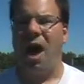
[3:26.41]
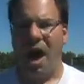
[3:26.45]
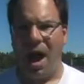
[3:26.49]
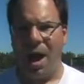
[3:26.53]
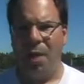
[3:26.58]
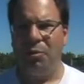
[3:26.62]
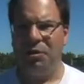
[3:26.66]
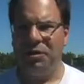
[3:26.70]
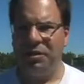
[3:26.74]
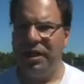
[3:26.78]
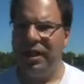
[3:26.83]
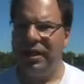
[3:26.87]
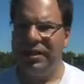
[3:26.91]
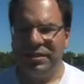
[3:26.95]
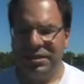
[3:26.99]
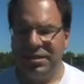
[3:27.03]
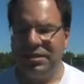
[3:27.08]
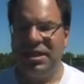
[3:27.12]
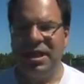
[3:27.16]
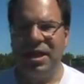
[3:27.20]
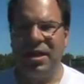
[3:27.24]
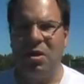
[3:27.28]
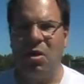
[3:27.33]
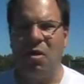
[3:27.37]
I would like
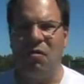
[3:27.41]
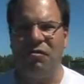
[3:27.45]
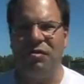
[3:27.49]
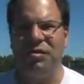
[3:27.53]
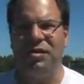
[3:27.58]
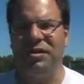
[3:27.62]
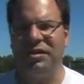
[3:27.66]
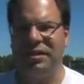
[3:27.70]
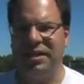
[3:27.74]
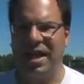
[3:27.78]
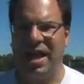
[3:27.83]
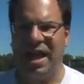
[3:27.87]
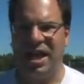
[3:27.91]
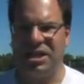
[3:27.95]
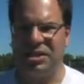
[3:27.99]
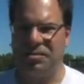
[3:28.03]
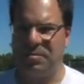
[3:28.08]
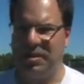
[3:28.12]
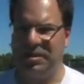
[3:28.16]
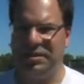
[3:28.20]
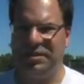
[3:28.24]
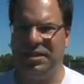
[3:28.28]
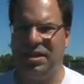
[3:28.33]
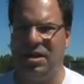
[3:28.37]
to take over this
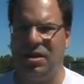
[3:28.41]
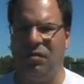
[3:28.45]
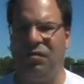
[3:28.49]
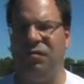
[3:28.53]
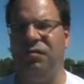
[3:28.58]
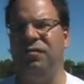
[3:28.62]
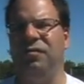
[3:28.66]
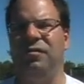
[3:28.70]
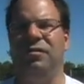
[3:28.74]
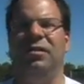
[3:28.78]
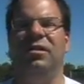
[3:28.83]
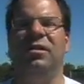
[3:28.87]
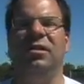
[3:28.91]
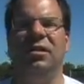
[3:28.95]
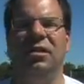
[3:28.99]
cache myself.